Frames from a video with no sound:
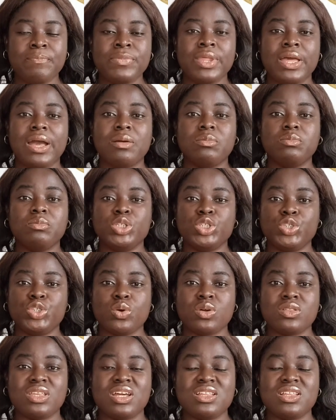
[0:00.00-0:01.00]
and be
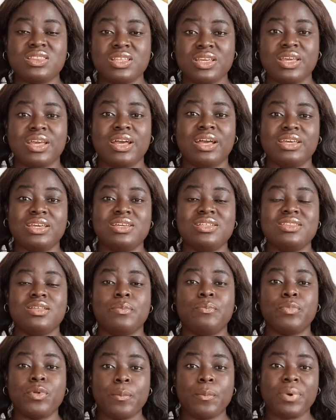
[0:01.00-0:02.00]
sure that they are in the
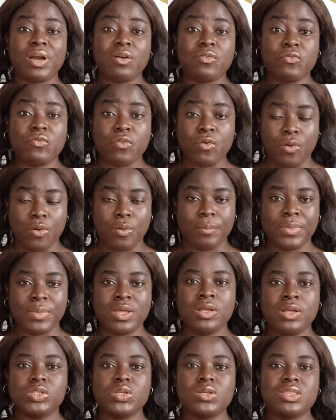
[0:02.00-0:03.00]
proper form,
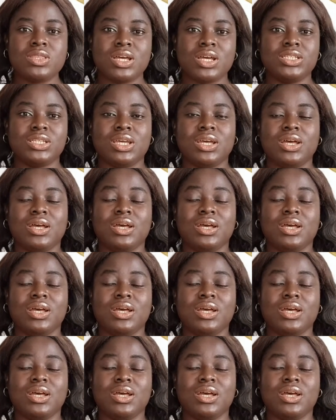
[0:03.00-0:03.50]
so that